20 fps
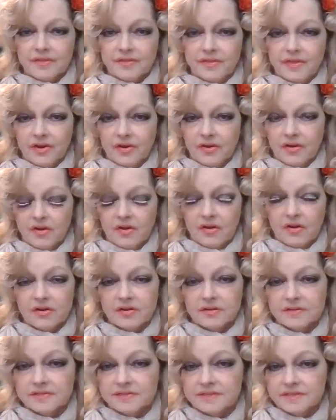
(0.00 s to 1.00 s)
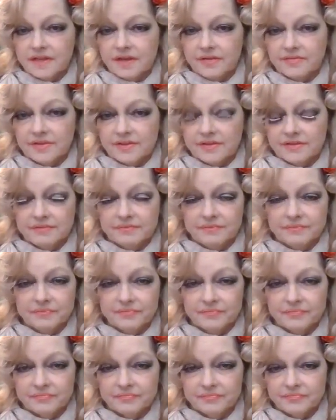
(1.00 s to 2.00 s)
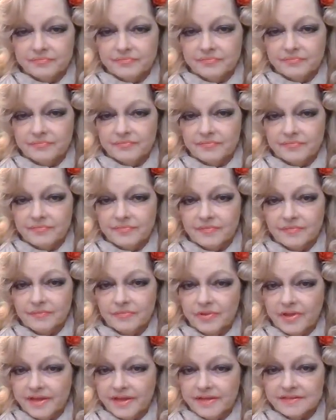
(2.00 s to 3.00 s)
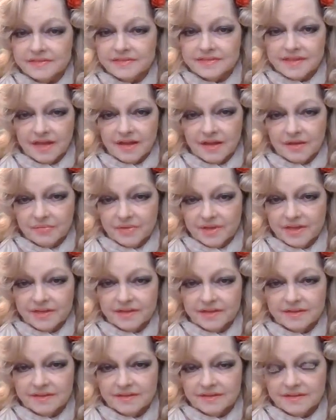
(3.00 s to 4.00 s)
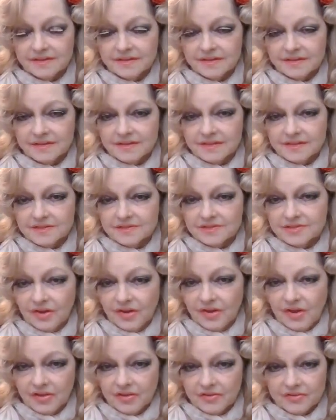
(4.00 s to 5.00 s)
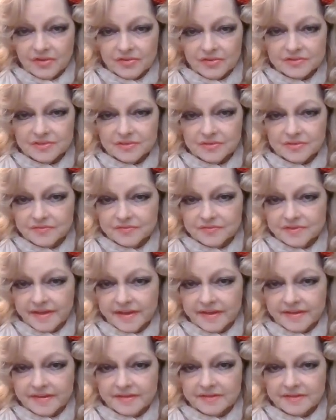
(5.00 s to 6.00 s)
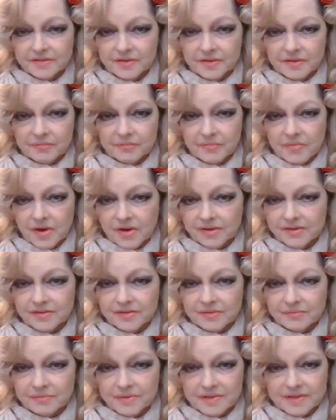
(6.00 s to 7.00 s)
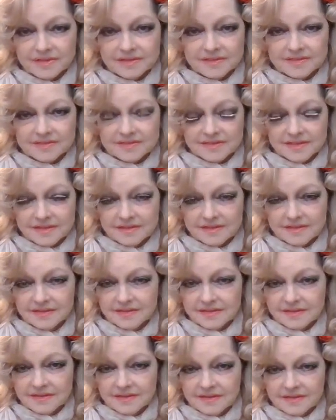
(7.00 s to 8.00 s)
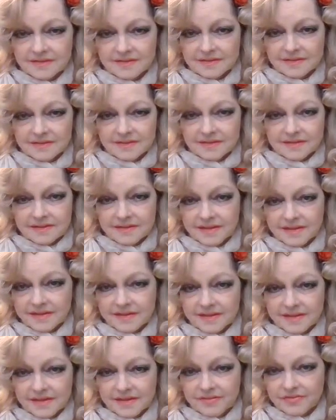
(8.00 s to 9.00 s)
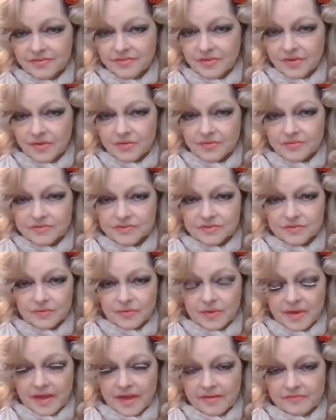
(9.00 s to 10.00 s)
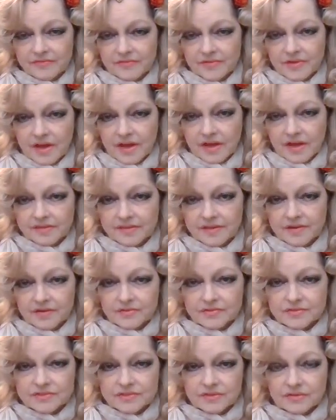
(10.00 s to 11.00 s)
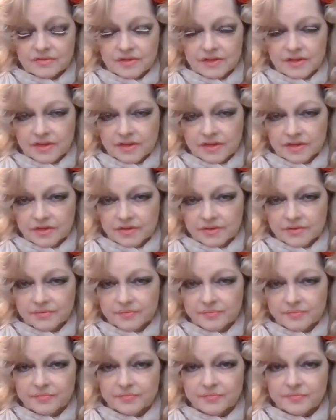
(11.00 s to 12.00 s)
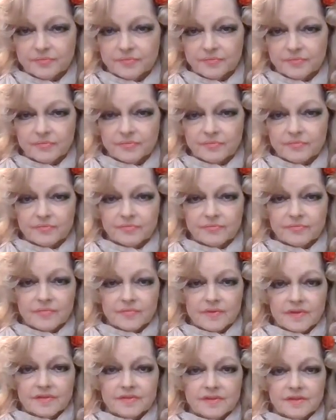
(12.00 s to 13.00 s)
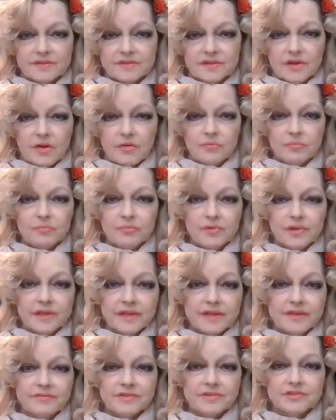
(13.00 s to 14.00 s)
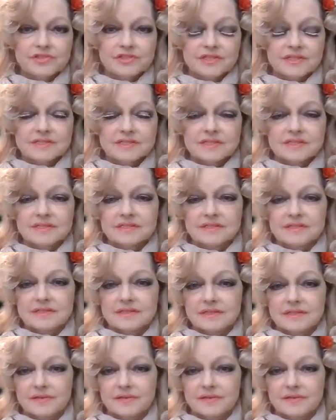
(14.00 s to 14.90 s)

There are 7 plagues coming to all of those who have taken the mark of the beast and even those who have not, that are still here, that don't believe in Jesus.